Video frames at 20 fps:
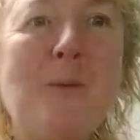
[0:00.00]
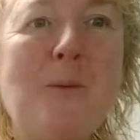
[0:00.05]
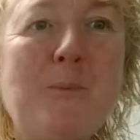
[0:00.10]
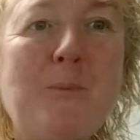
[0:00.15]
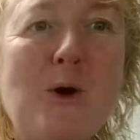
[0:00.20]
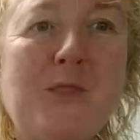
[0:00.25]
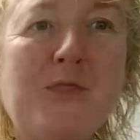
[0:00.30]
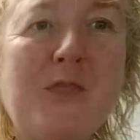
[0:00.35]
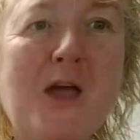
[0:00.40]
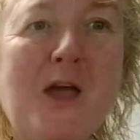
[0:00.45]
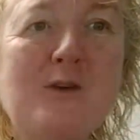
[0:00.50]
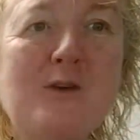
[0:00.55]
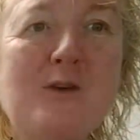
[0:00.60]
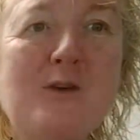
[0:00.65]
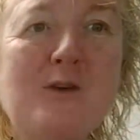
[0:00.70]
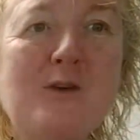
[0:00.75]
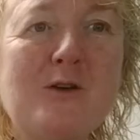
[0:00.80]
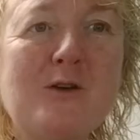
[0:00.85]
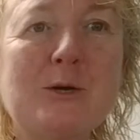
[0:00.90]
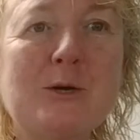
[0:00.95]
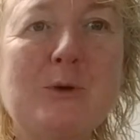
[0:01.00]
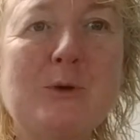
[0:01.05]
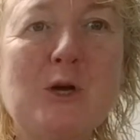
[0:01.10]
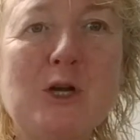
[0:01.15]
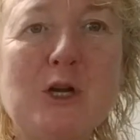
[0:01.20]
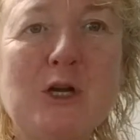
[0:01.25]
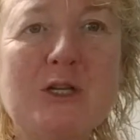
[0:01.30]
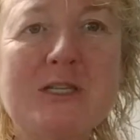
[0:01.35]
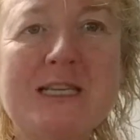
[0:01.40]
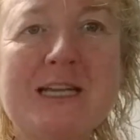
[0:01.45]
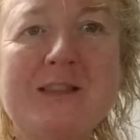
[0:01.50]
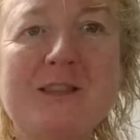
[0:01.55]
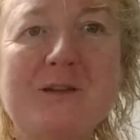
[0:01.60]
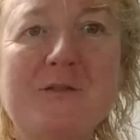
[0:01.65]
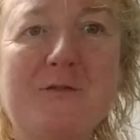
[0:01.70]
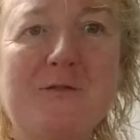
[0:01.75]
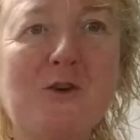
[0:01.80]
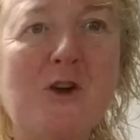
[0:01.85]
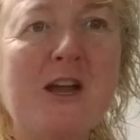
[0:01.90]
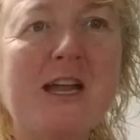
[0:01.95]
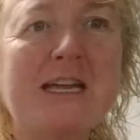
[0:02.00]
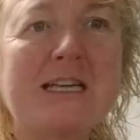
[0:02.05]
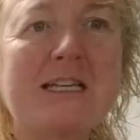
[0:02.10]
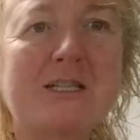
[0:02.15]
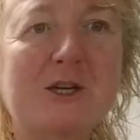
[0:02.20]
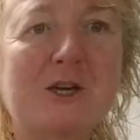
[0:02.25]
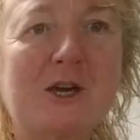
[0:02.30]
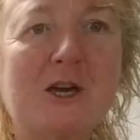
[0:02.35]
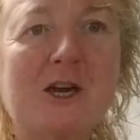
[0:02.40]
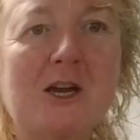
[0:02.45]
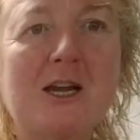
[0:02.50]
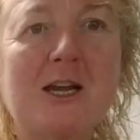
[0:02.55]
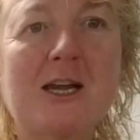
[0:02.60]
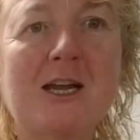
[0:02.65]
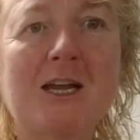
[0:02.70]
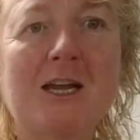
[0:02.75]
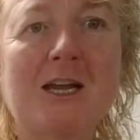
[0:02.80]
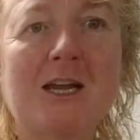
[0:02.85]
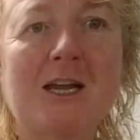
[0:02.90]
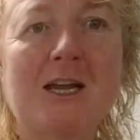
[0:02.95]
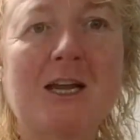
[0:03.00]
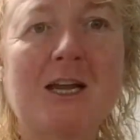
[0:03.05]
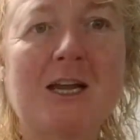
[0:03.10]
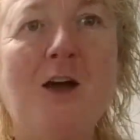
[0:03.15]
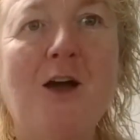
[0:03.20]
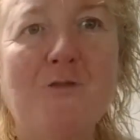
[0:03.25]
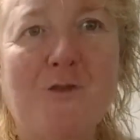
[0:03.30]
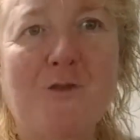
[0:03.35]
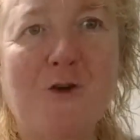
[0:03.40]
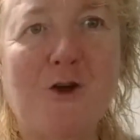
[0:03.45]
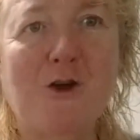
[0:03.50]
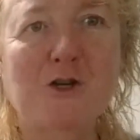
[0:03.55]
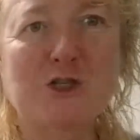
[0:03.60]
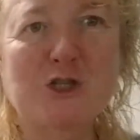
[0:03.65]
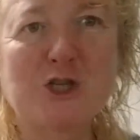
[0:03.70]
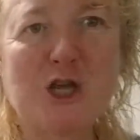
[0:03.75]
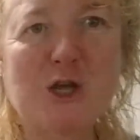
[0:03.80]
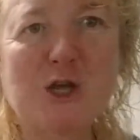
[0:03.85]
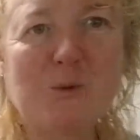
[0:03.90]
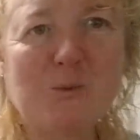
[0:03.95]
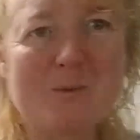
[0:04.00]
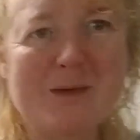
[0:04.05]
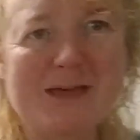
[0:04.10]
put those little boogers in the freezer for 2